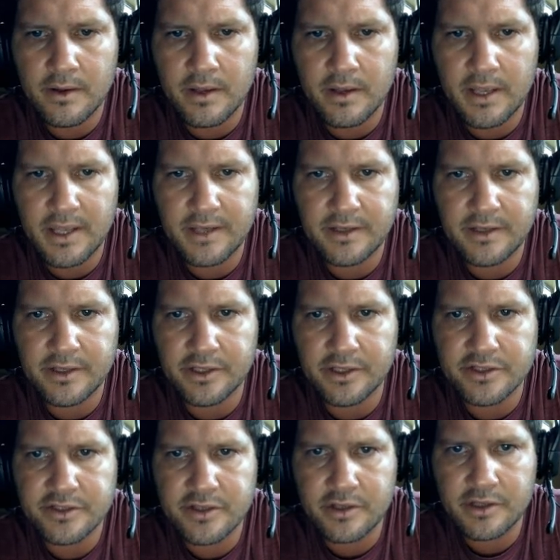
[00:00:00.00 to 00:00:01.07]
And you
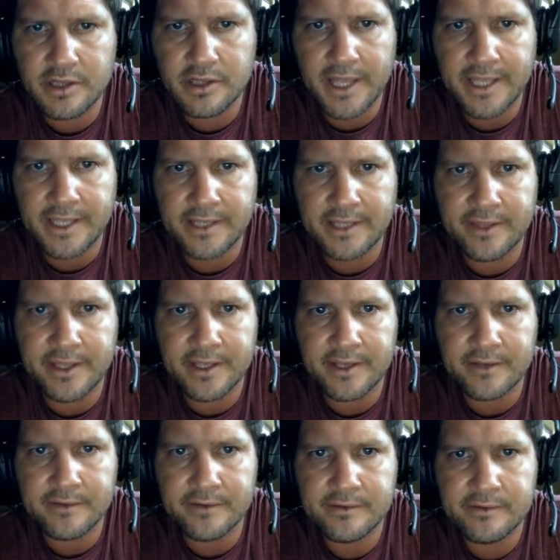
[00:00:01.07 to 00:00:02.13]
just start liking
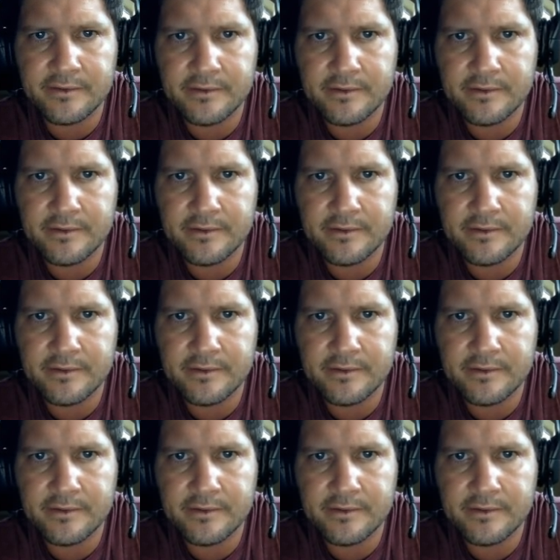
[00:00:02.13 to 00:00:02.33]
things.